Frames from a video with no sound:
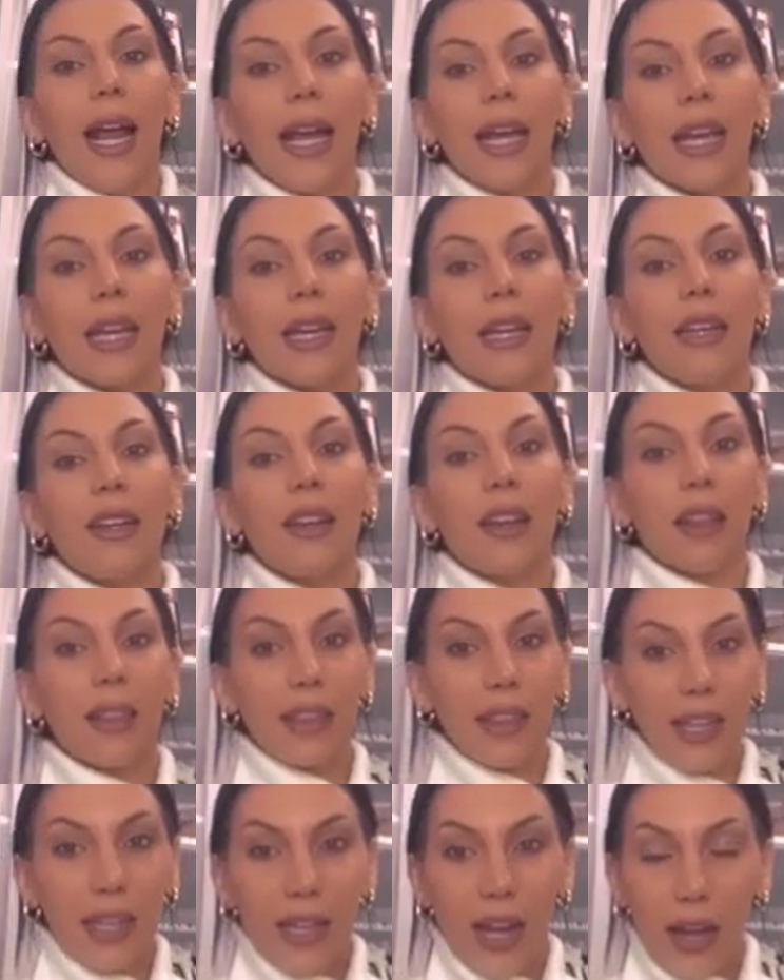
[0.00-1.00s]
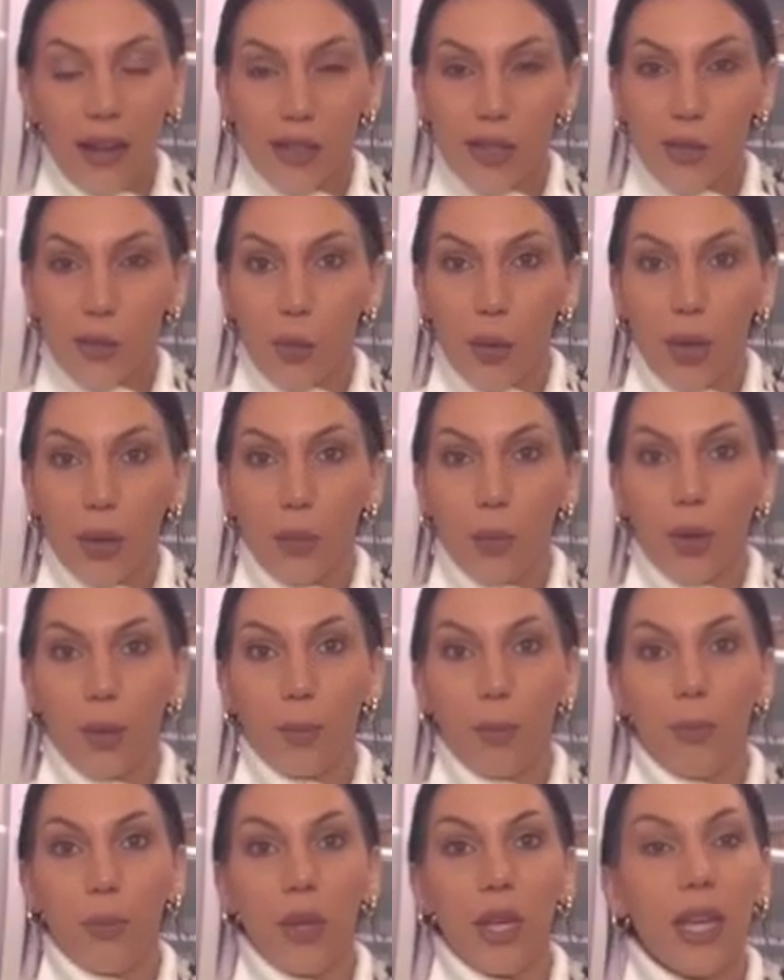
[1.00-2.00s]
And the next one
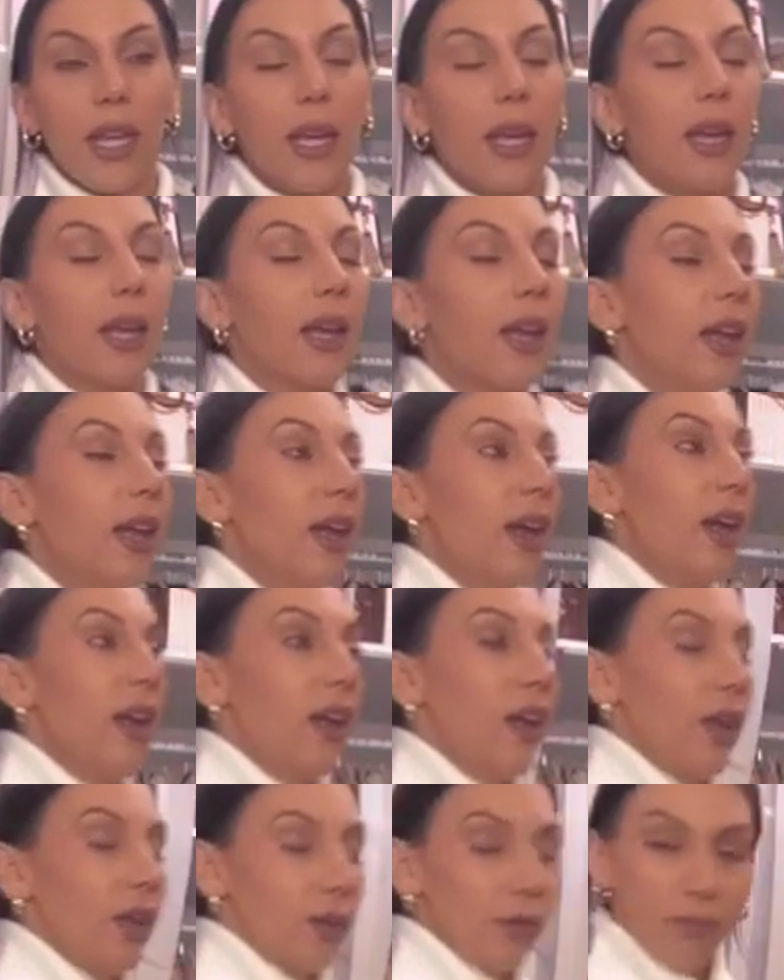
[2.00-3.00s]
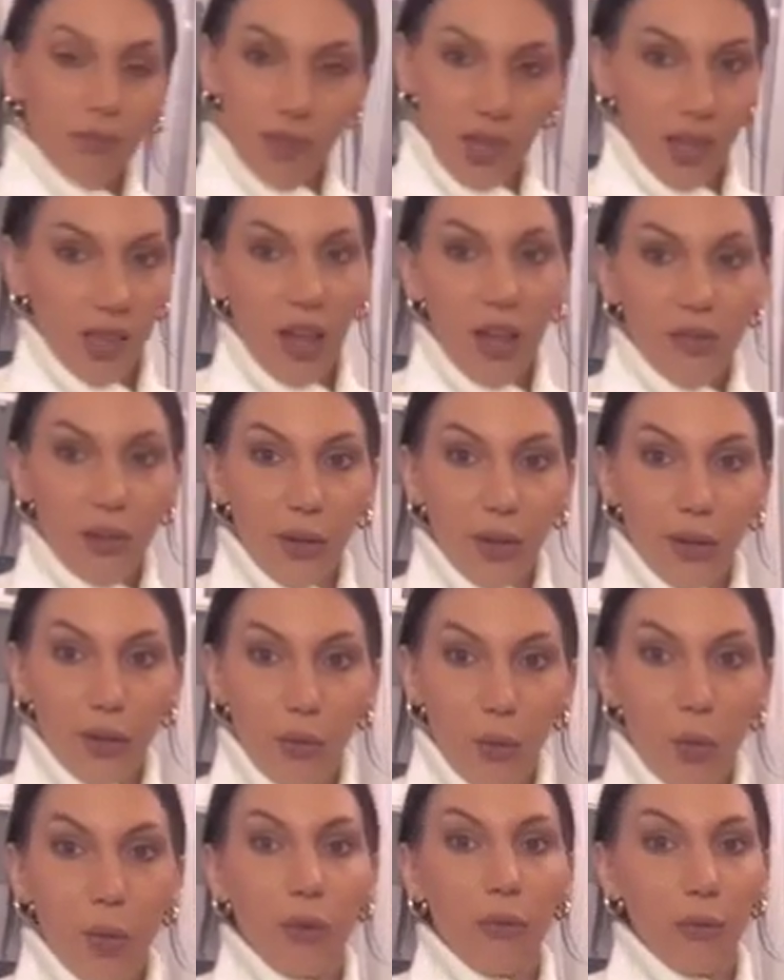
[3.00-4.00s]
would be
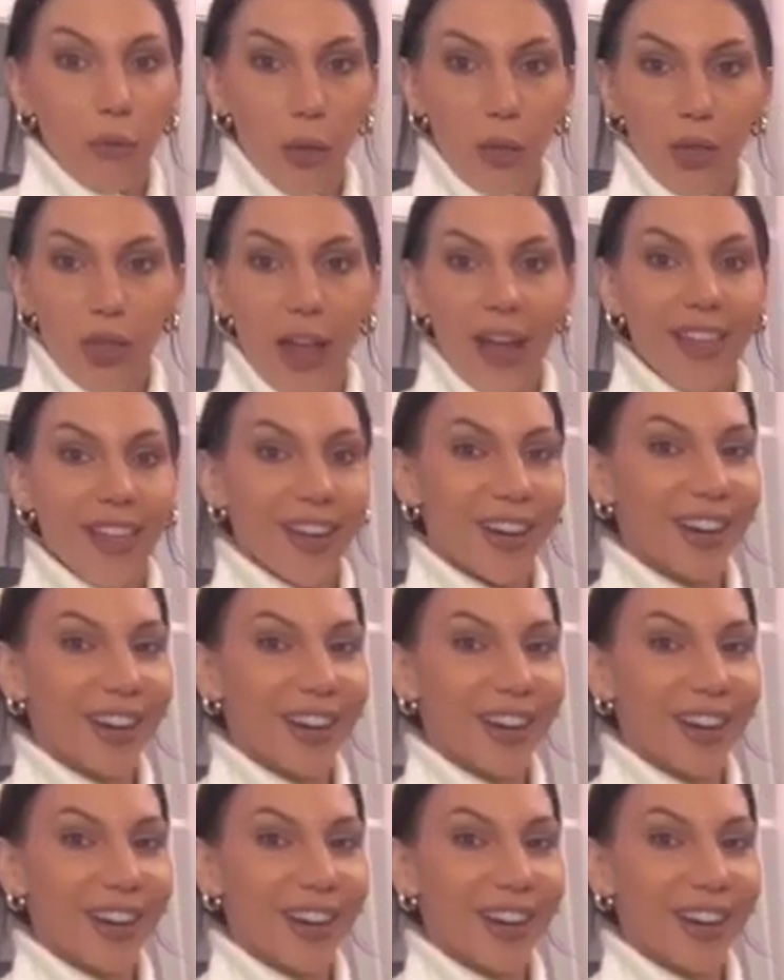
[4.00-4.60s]
leather or faux